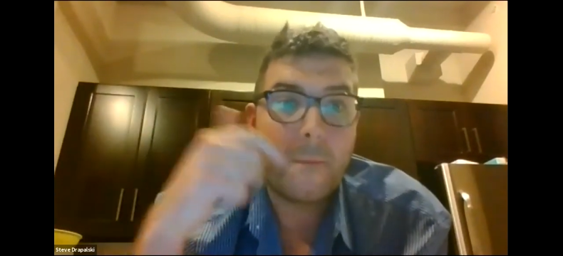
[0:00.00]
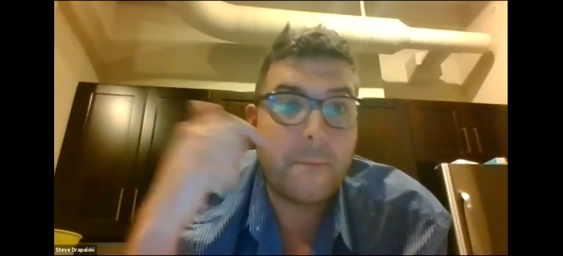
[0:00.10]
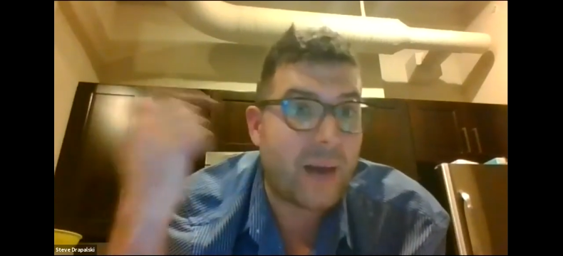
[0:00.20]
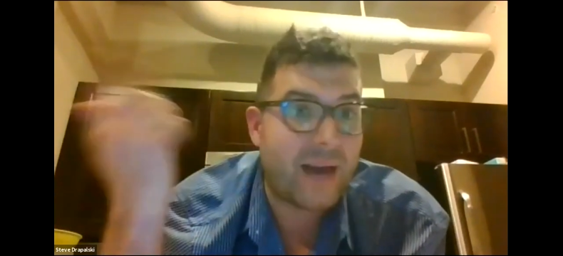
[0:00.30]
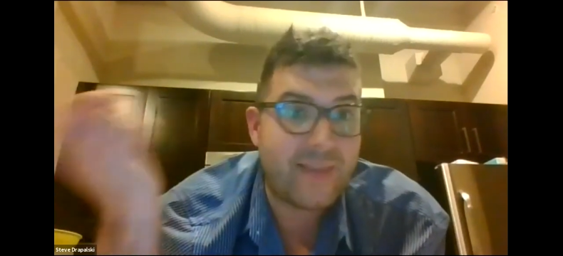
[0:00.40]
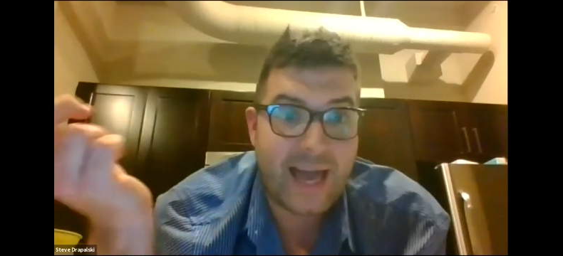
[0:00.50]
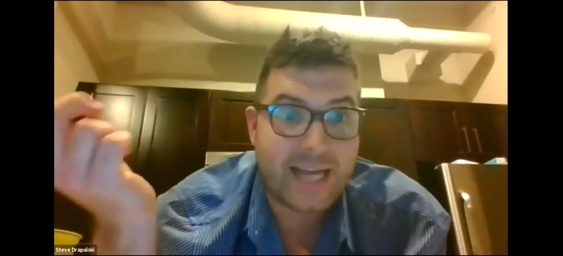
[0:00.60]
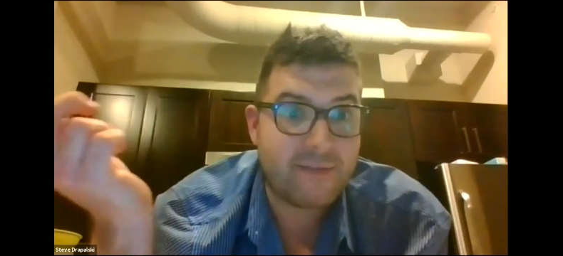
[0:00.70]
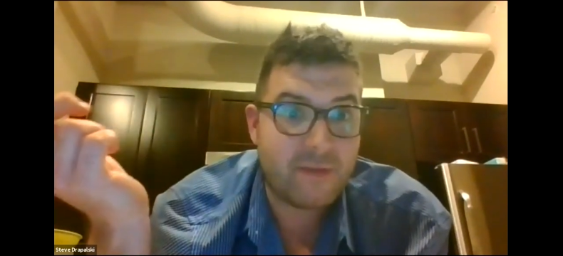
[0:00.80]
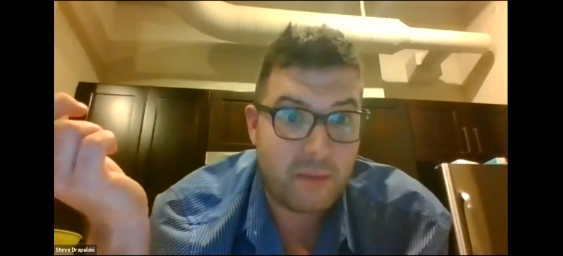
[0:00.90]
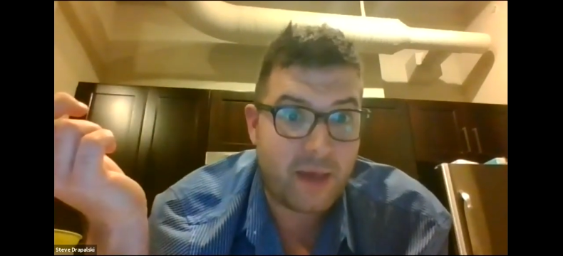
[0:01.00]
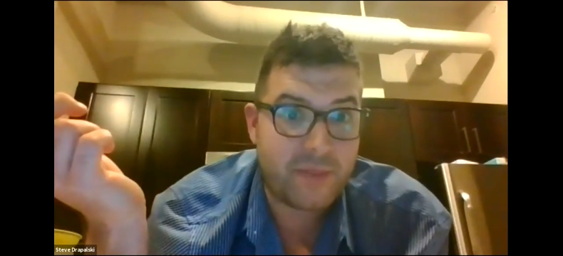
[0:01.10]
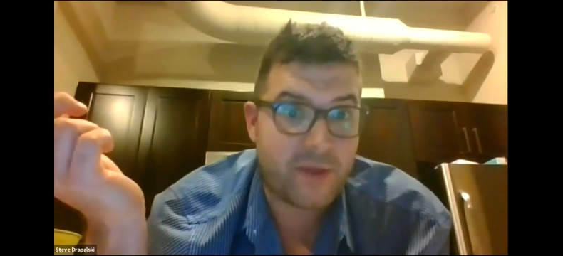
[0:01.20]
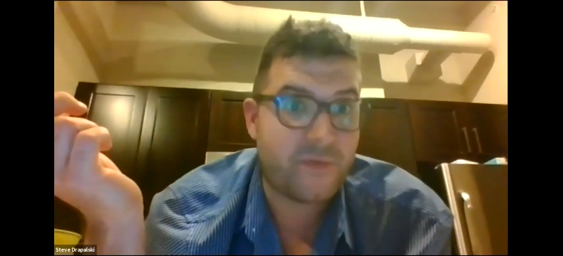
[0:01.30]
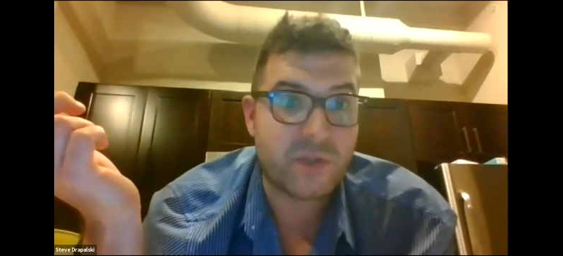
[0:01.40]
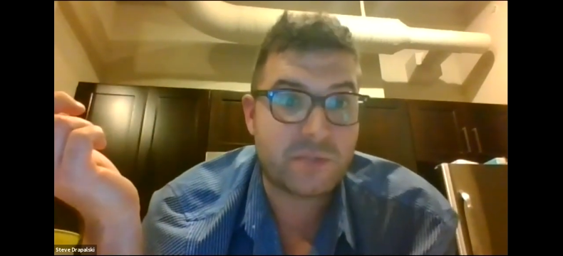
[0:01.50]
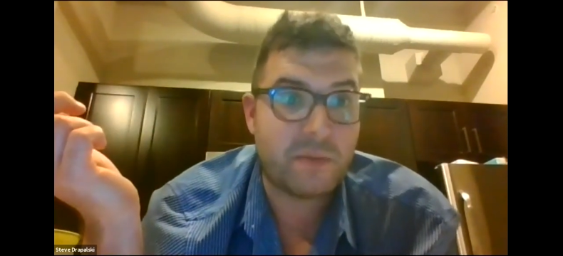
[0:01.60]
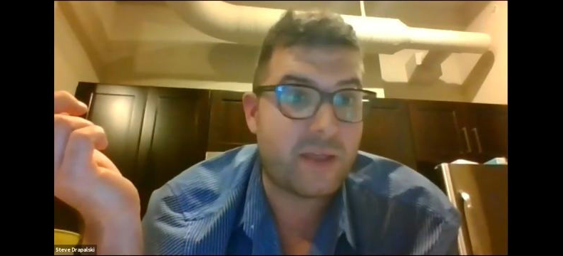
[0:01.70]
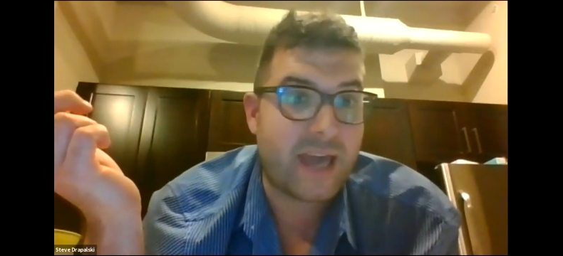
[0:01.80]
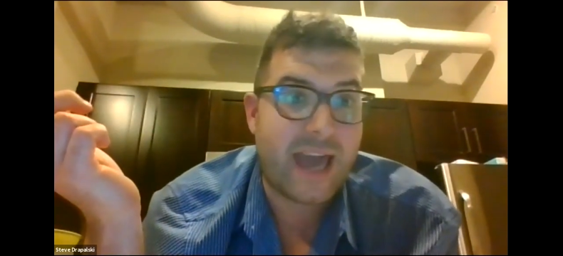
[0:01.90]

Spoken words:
by the end of the month, their first month,